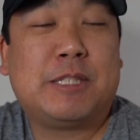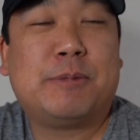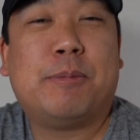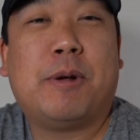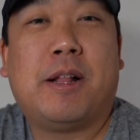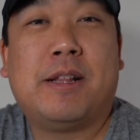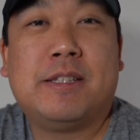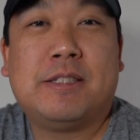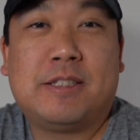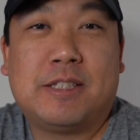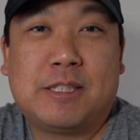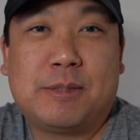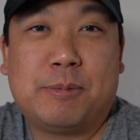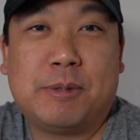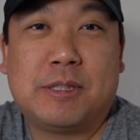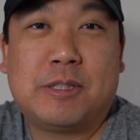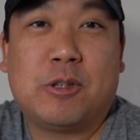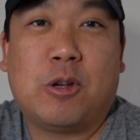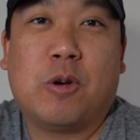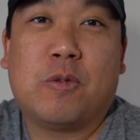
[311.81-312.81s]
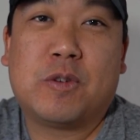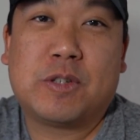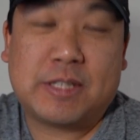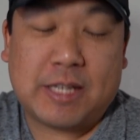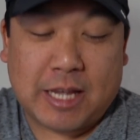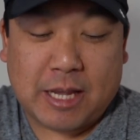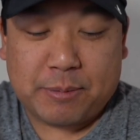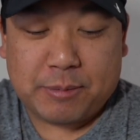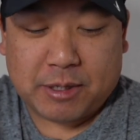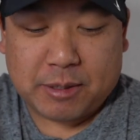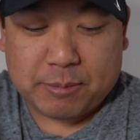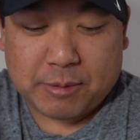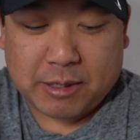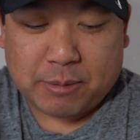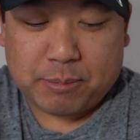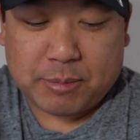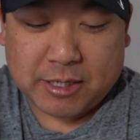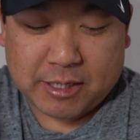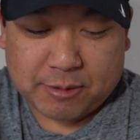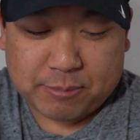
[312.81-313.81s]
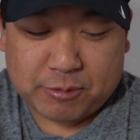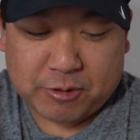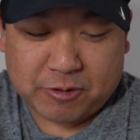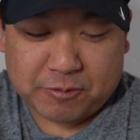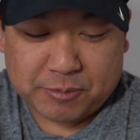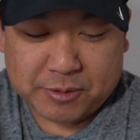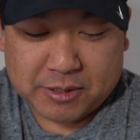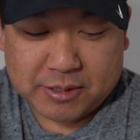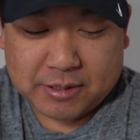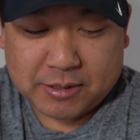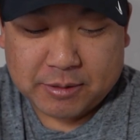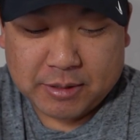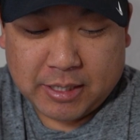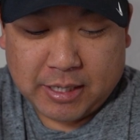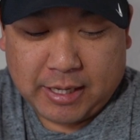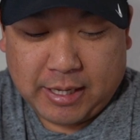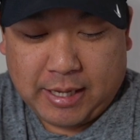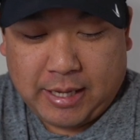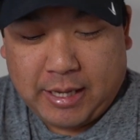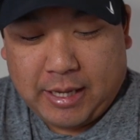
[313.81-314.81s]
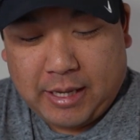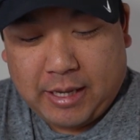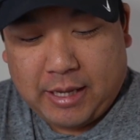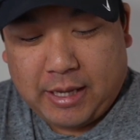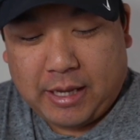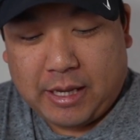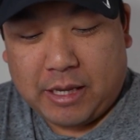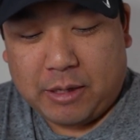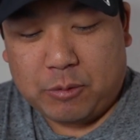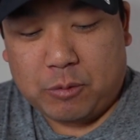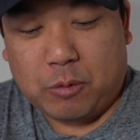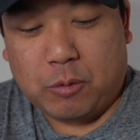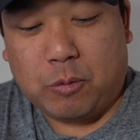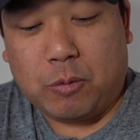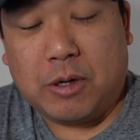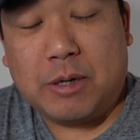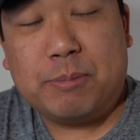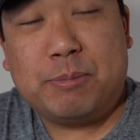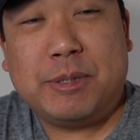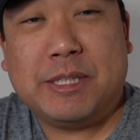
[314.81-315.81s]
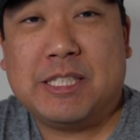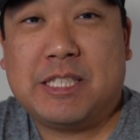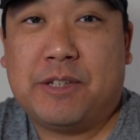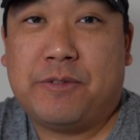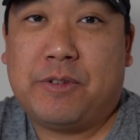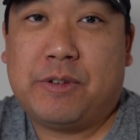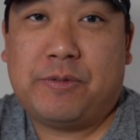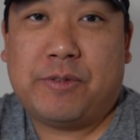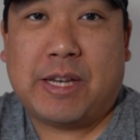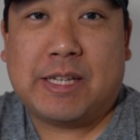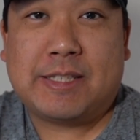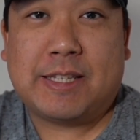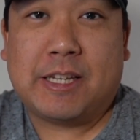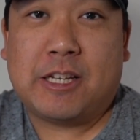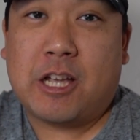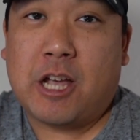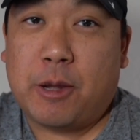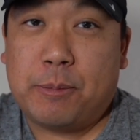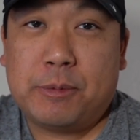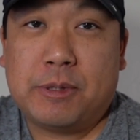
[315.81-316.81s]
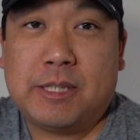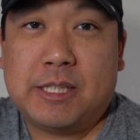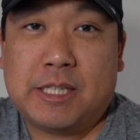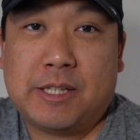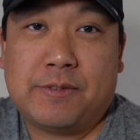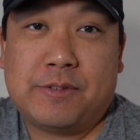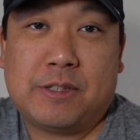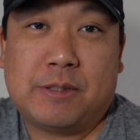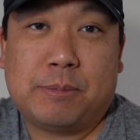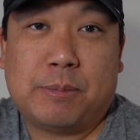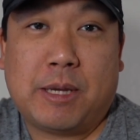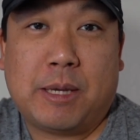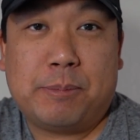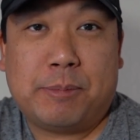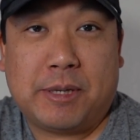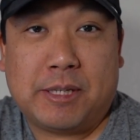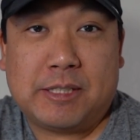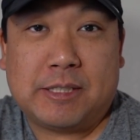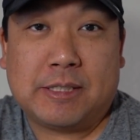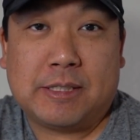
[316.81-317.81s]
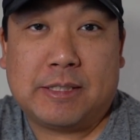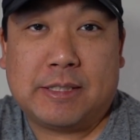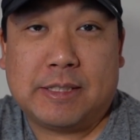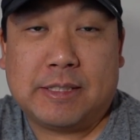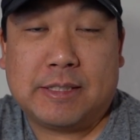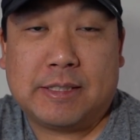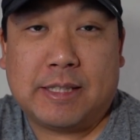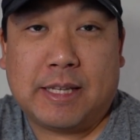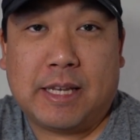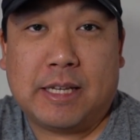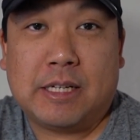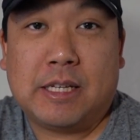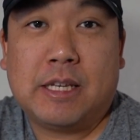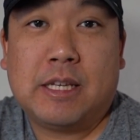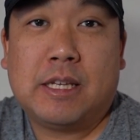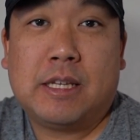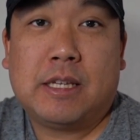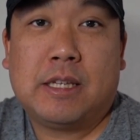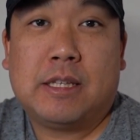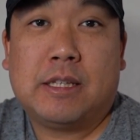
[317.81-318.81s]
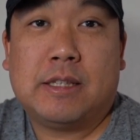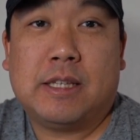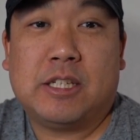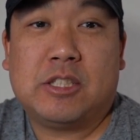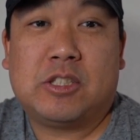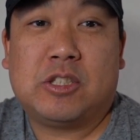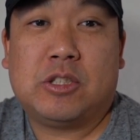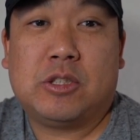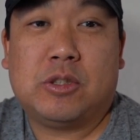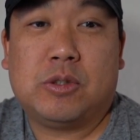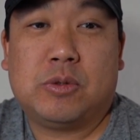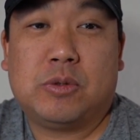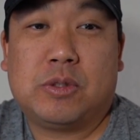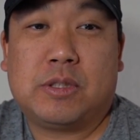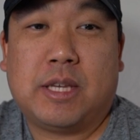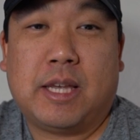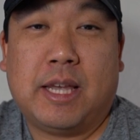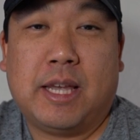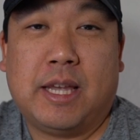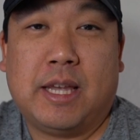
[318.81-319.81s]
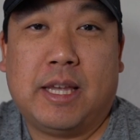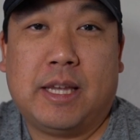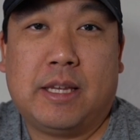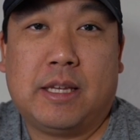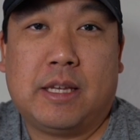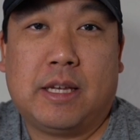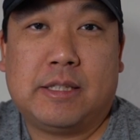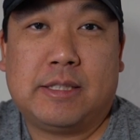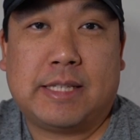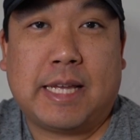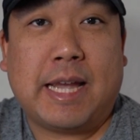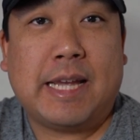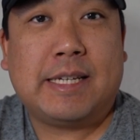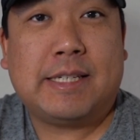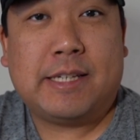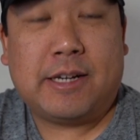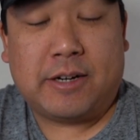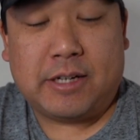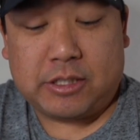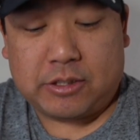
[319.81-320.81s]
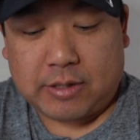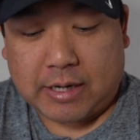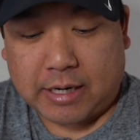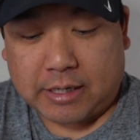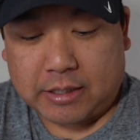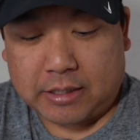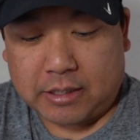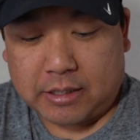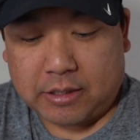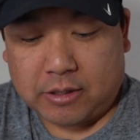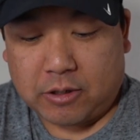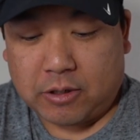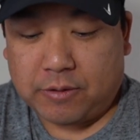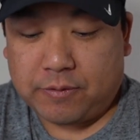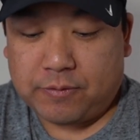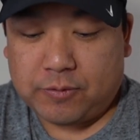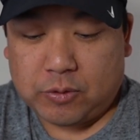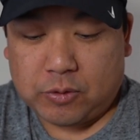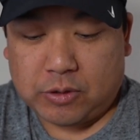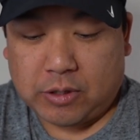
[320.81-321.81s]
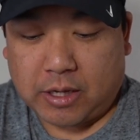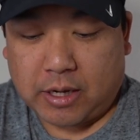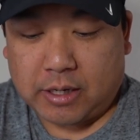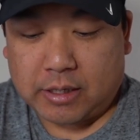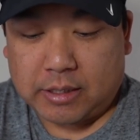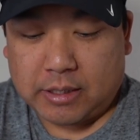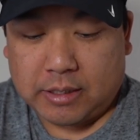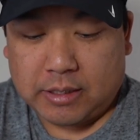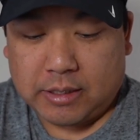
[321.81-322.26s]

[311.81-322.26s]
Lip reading: small adjustments over time can make big improvements. And one piece of advice I commonly give to my patients is that they should use a dietary tracker or a food log.